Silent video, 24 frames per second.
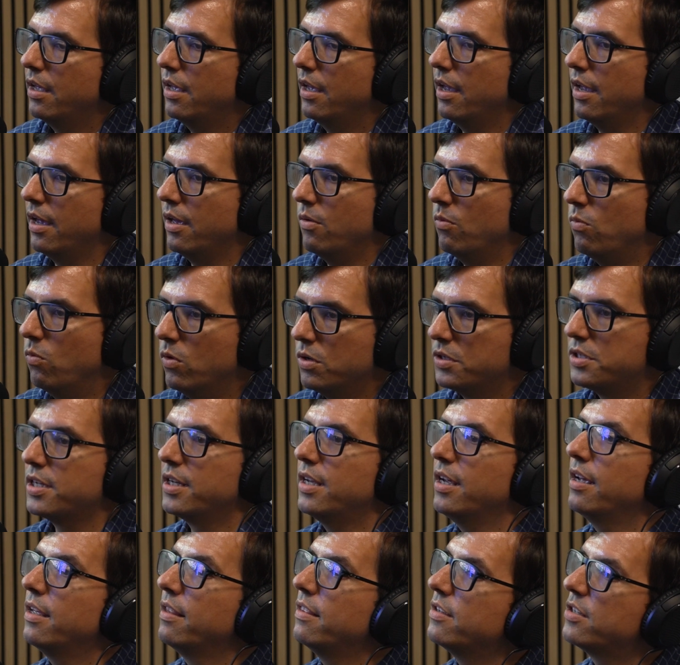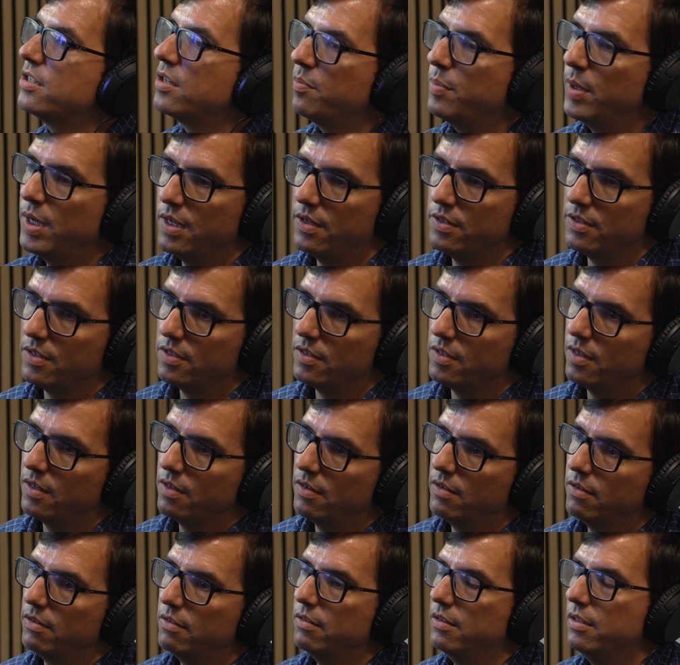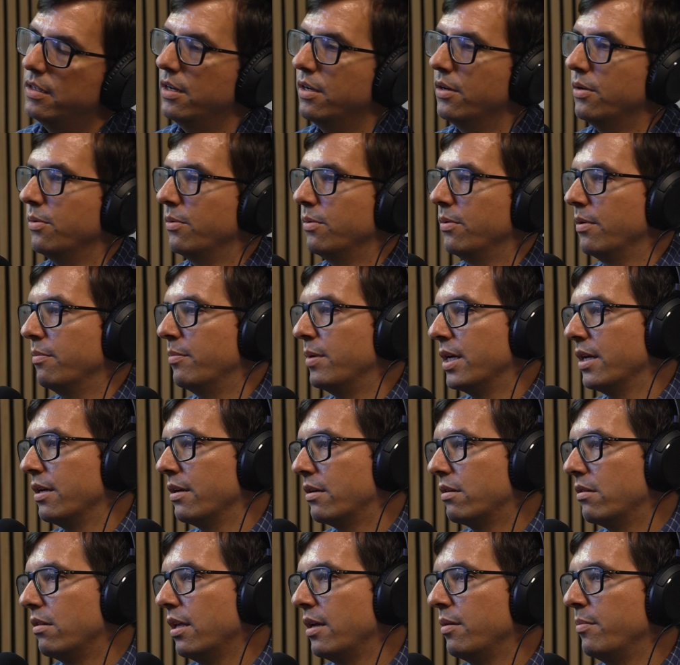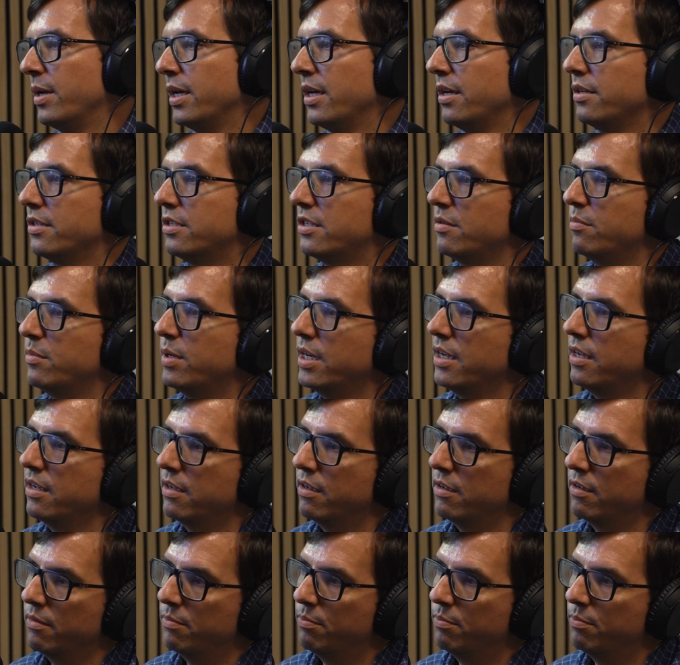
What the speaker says: And once again, this depends. Is it am I a clay-based? Am I a